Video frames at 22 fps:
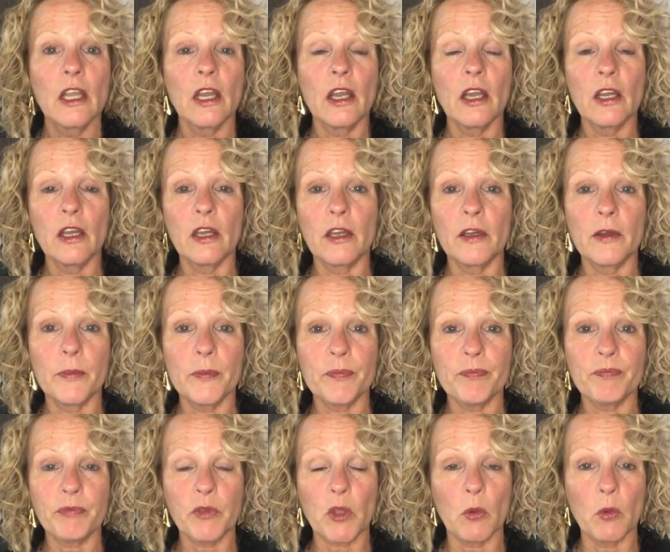
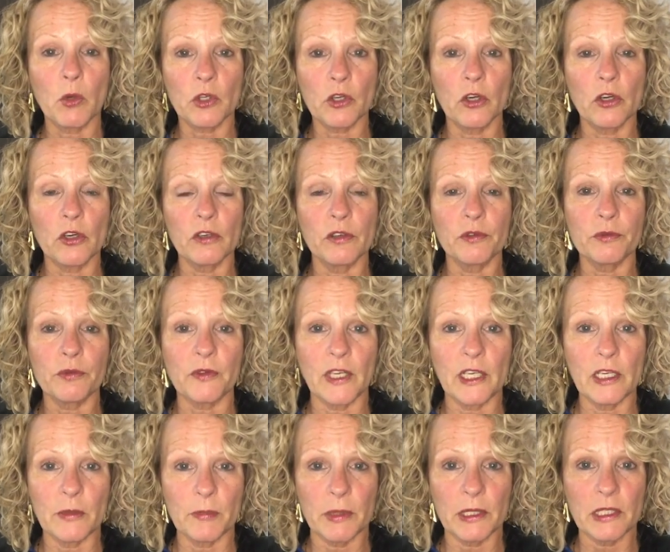um, what her
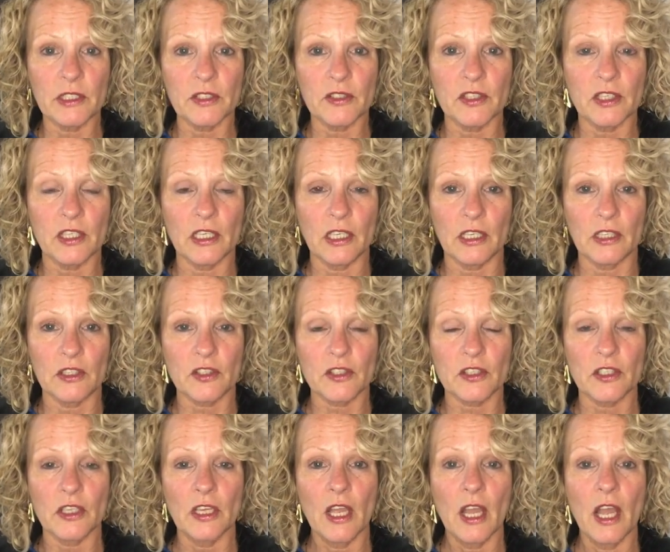availability
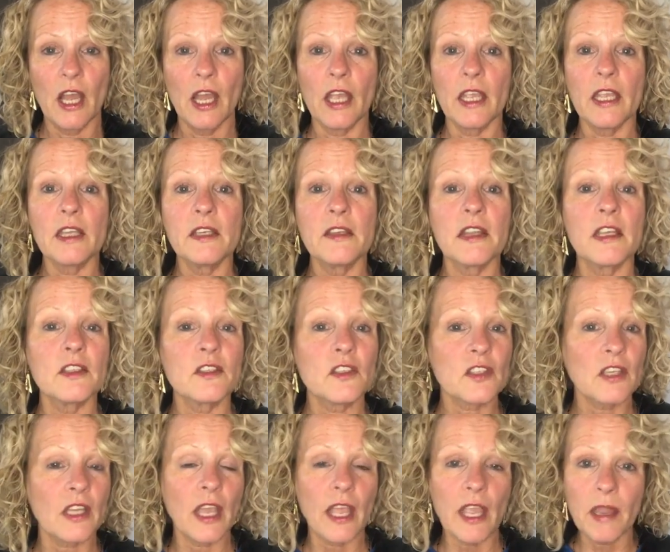is. It,
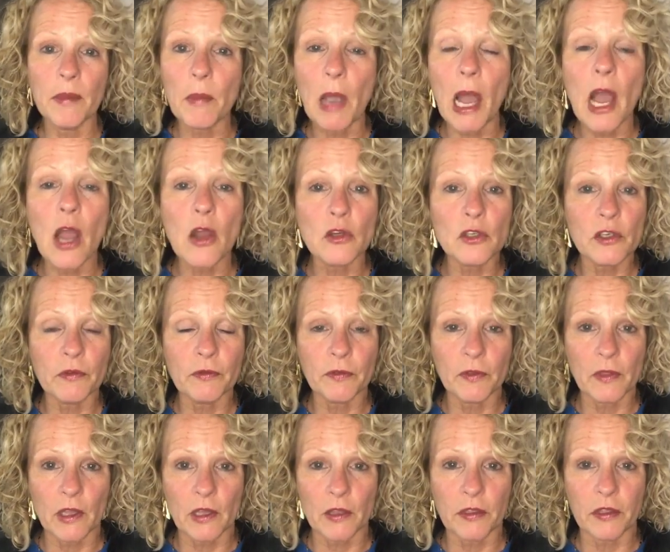this came out
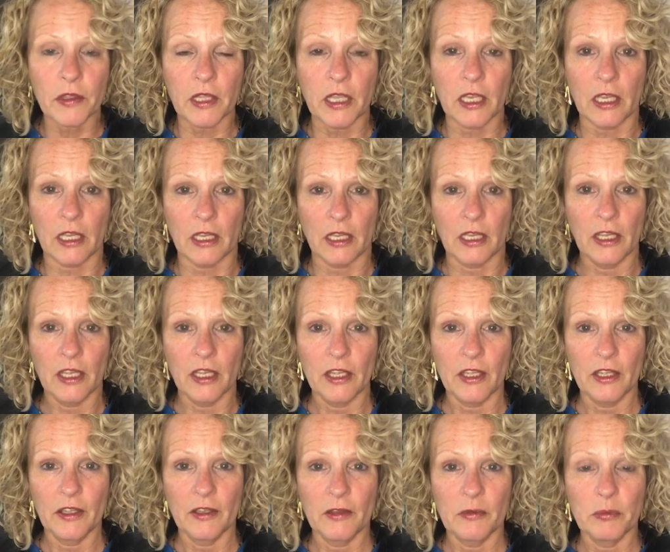of nothing
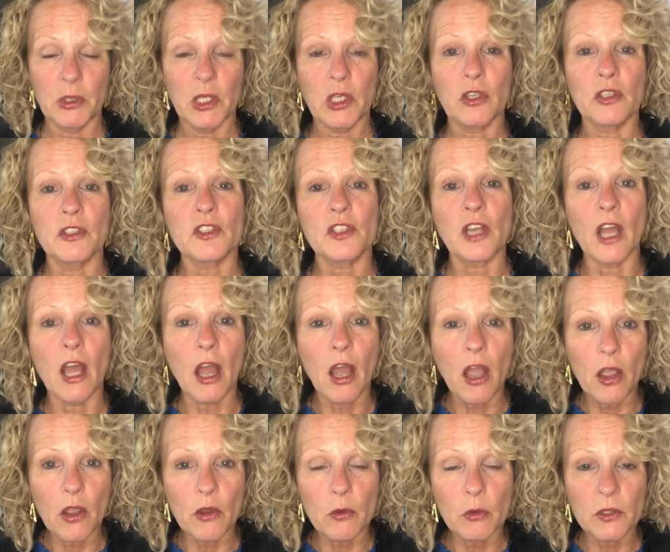because
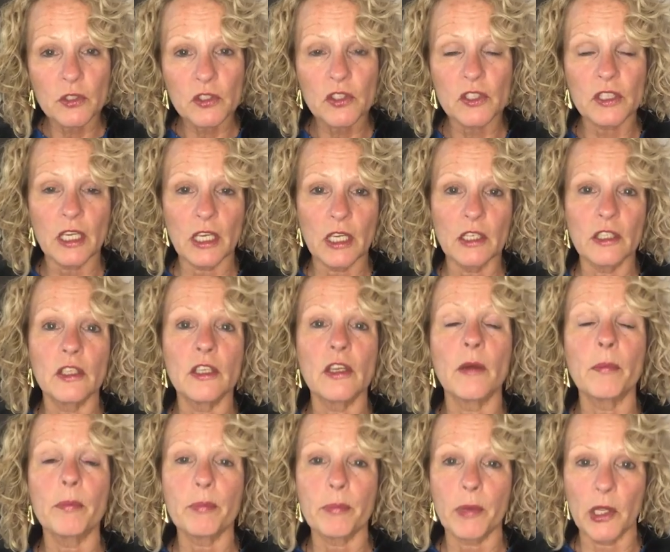I was in an
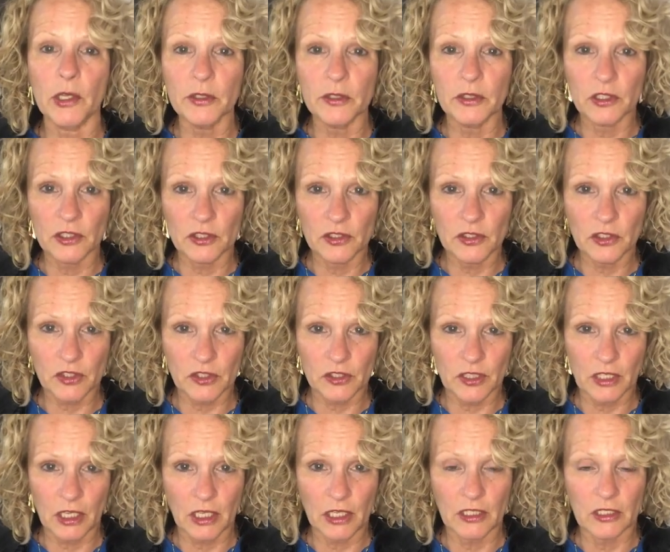abundant
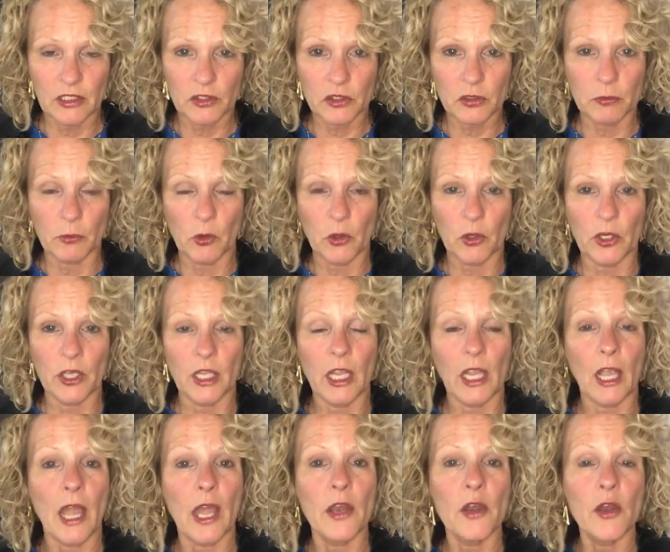state this
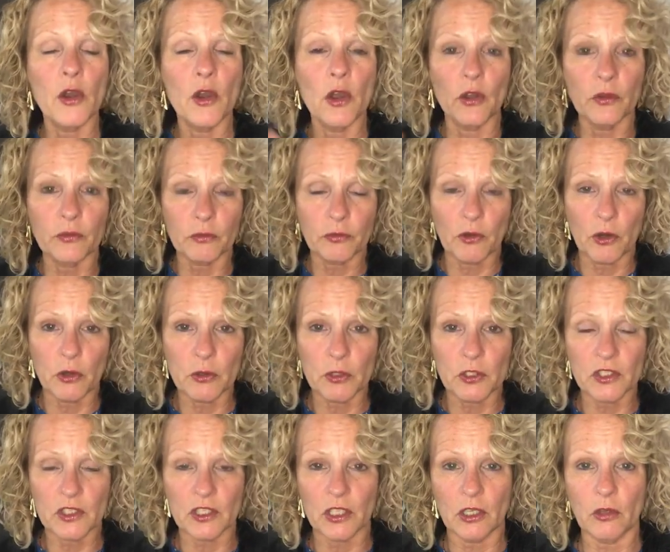morning and not
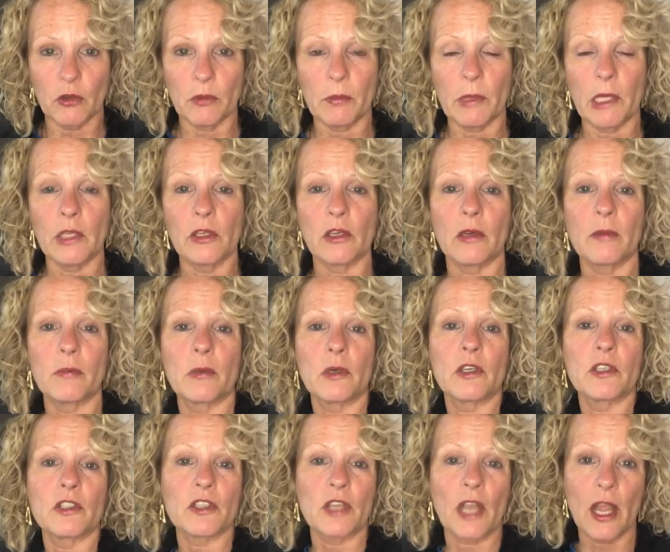focusing on my
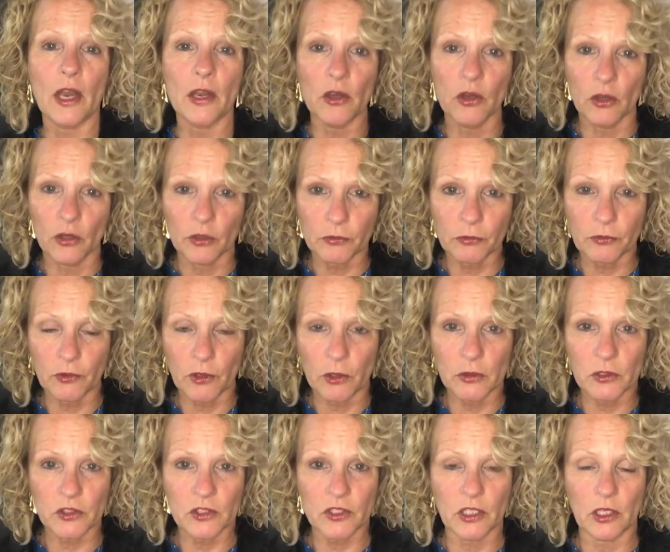numbers and not
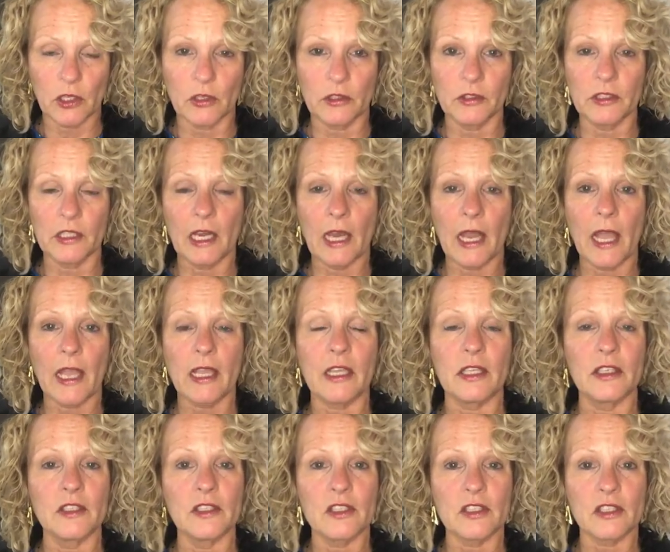focusing on the
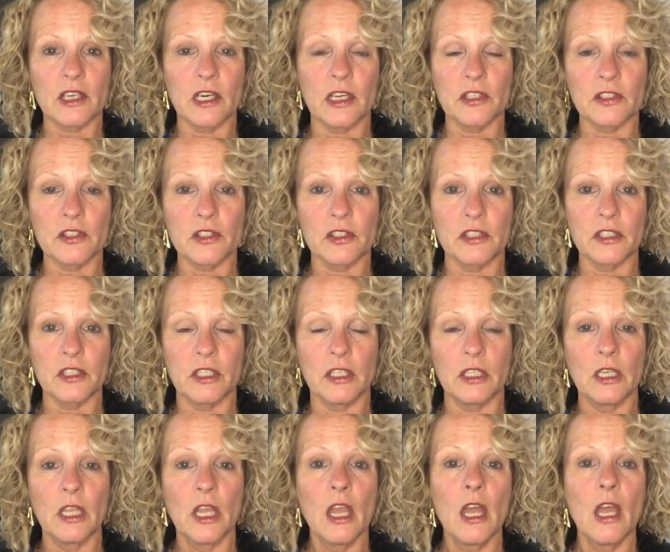lack and the
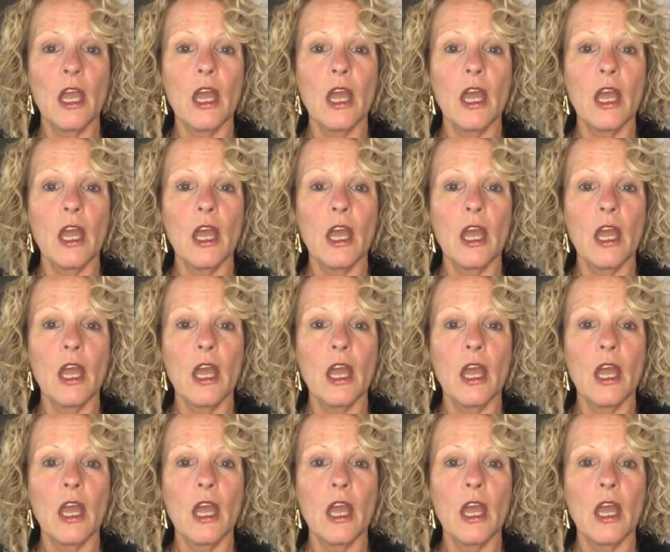scarcity